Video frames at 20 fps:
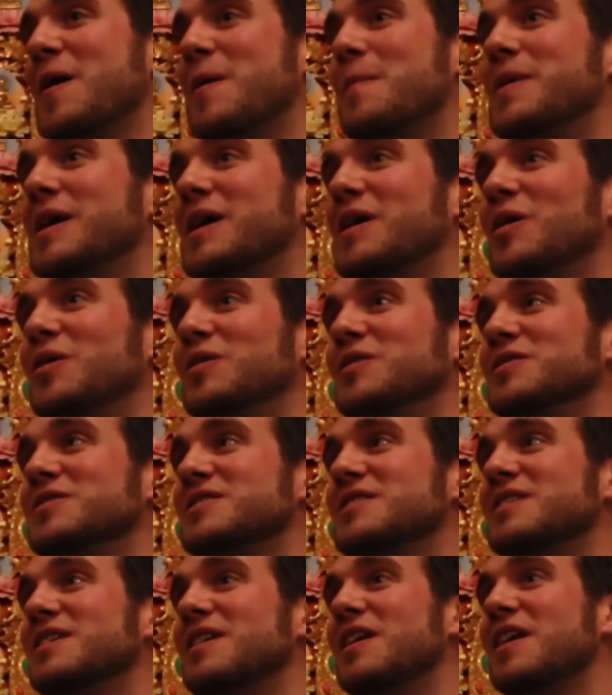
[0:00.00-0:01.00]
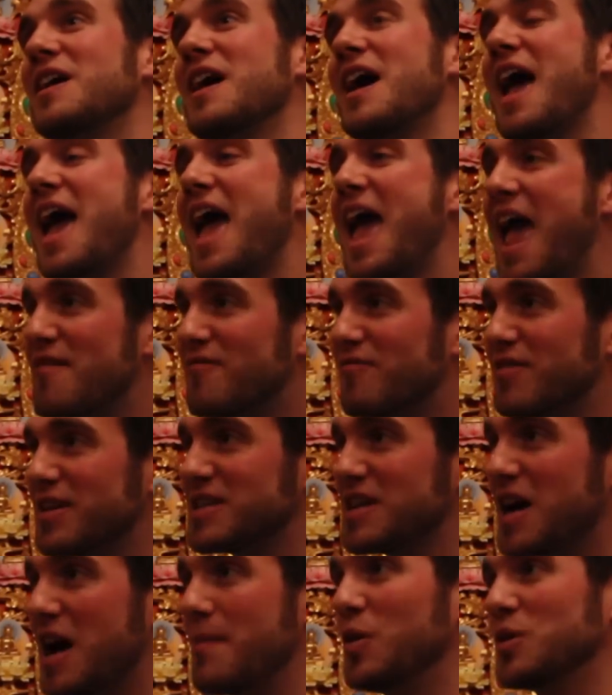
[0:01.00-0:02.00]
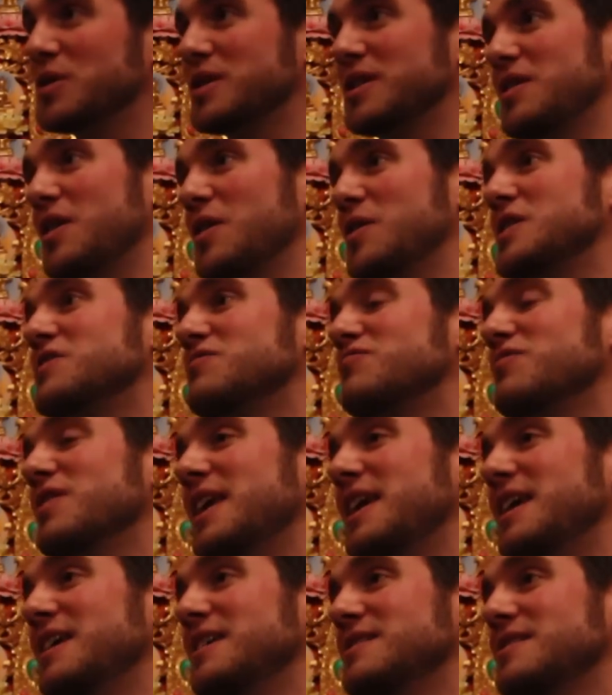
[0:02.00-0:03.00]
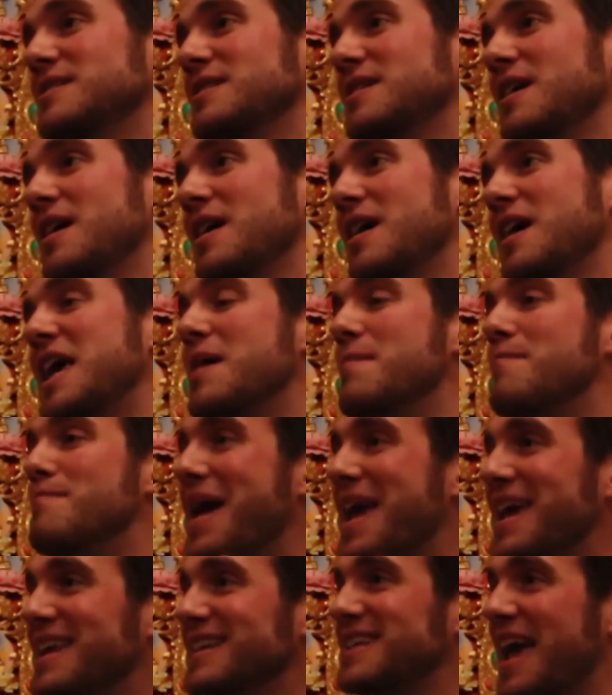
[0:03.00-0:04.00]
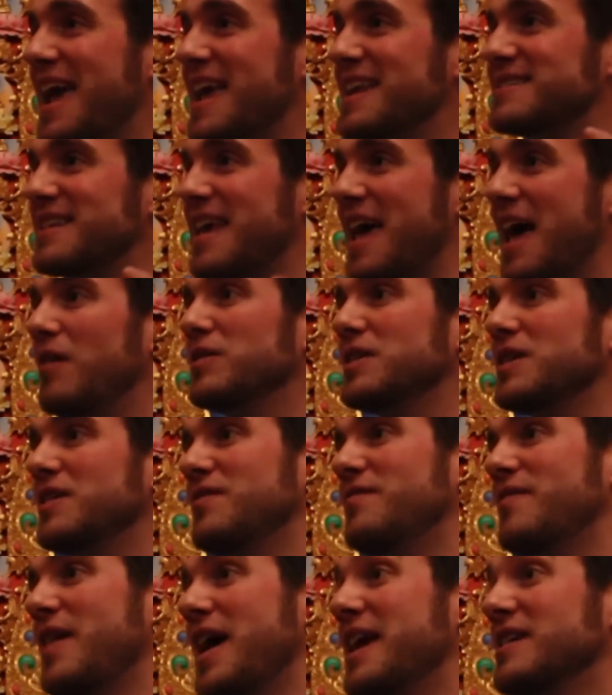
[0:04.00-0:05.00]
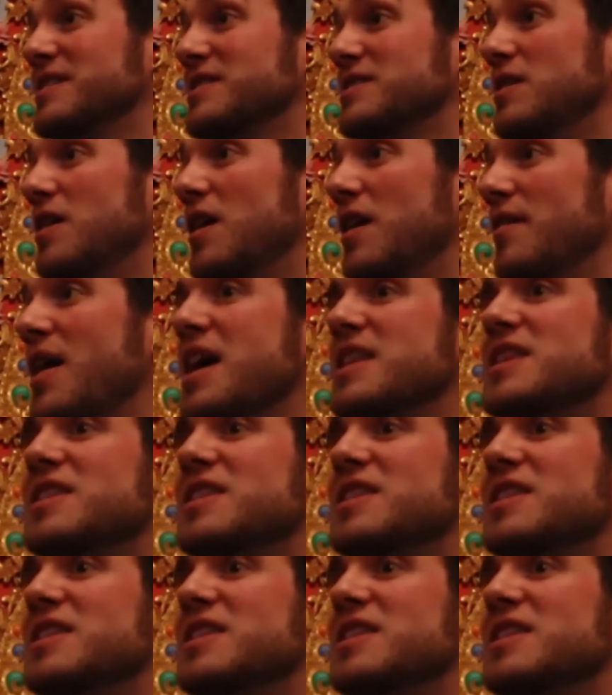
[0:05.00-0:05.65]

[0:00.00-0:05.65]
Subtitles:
because every time oxytocin is released, it maintains the health of the vagus nerve.